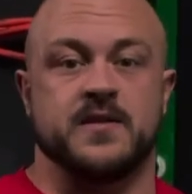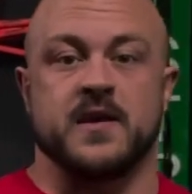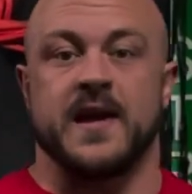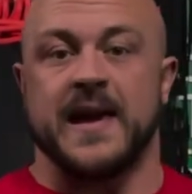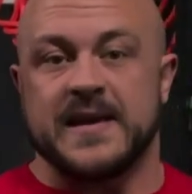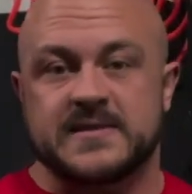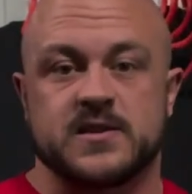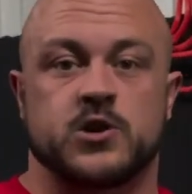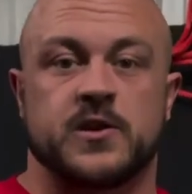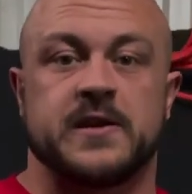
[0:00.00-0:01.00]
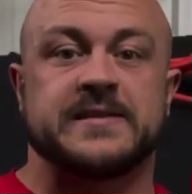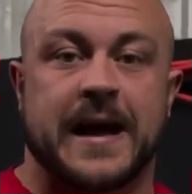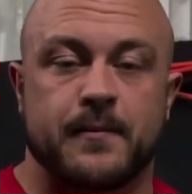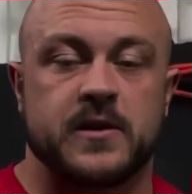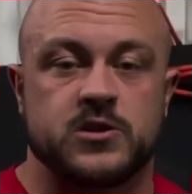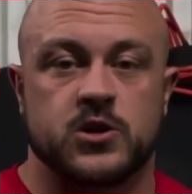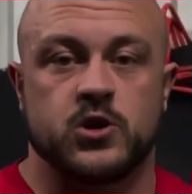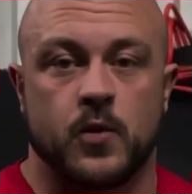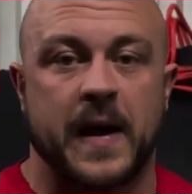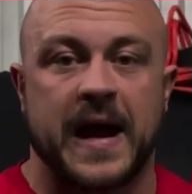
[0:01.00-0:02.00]
that isn't going to damage
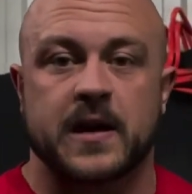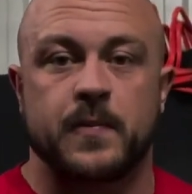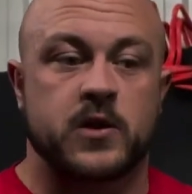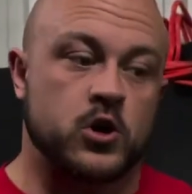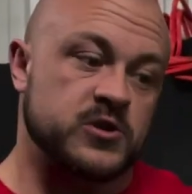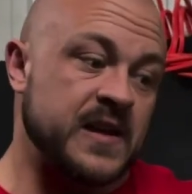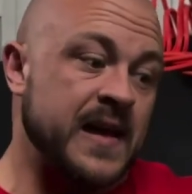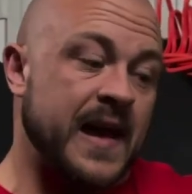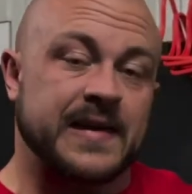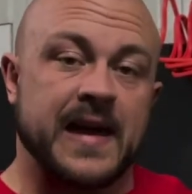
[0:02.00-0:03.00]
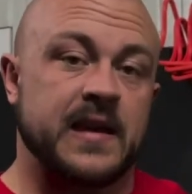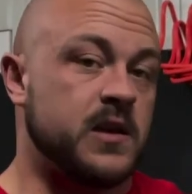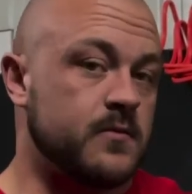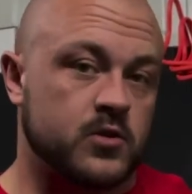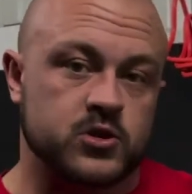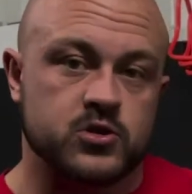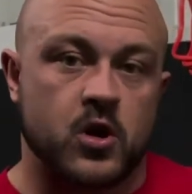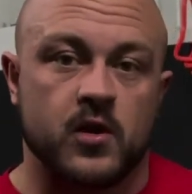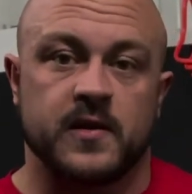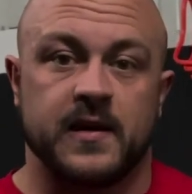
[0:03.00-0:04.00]
your back, because again your muscles
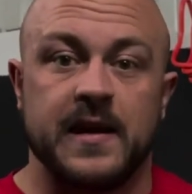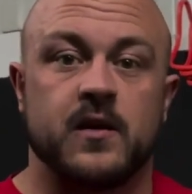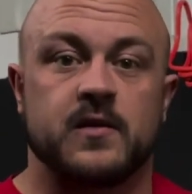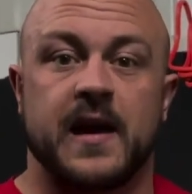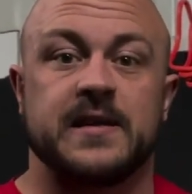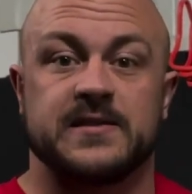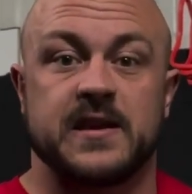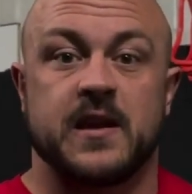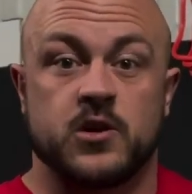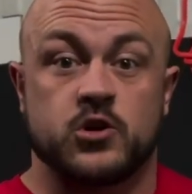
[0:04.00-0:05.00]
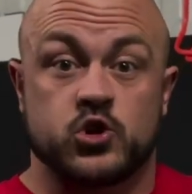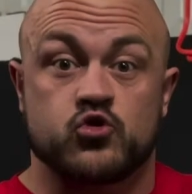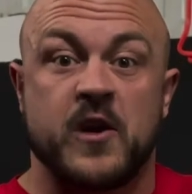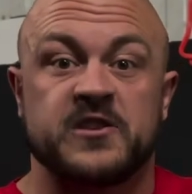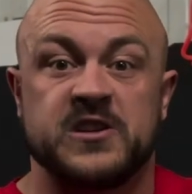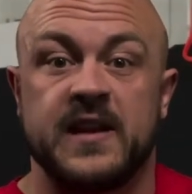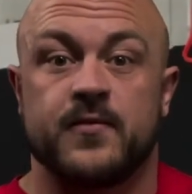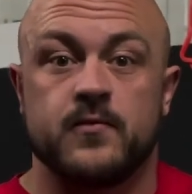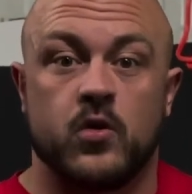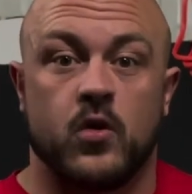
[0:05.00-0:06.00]
aren't elongating and stretching even
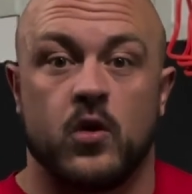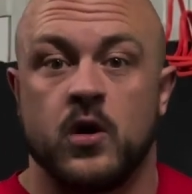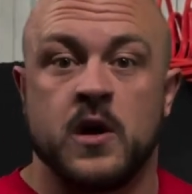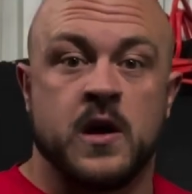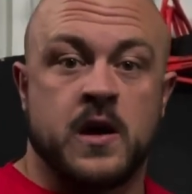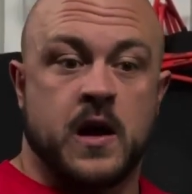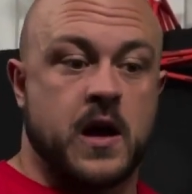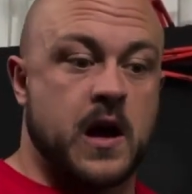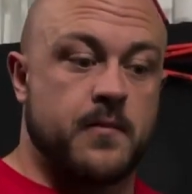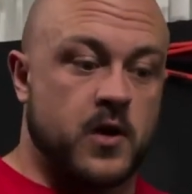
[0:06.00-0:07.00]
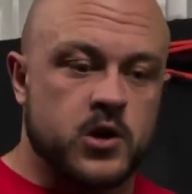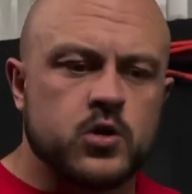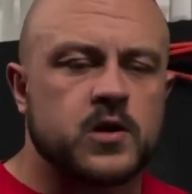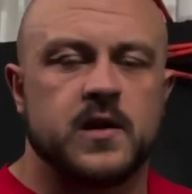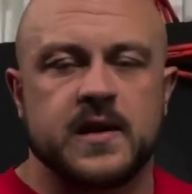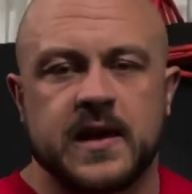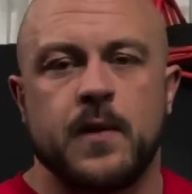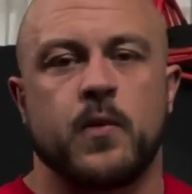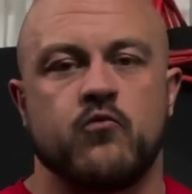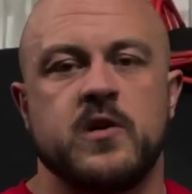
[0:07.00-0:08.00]
more, and you're
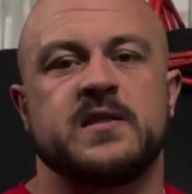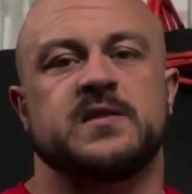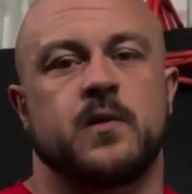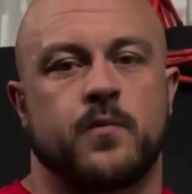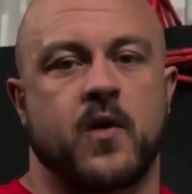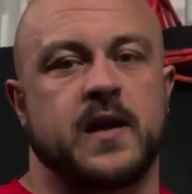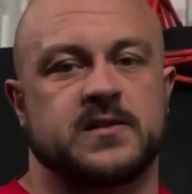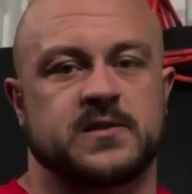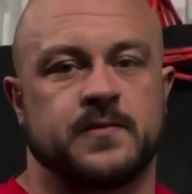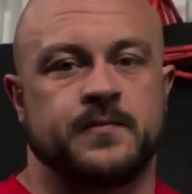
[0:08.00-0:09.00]
keeping reasonably braced.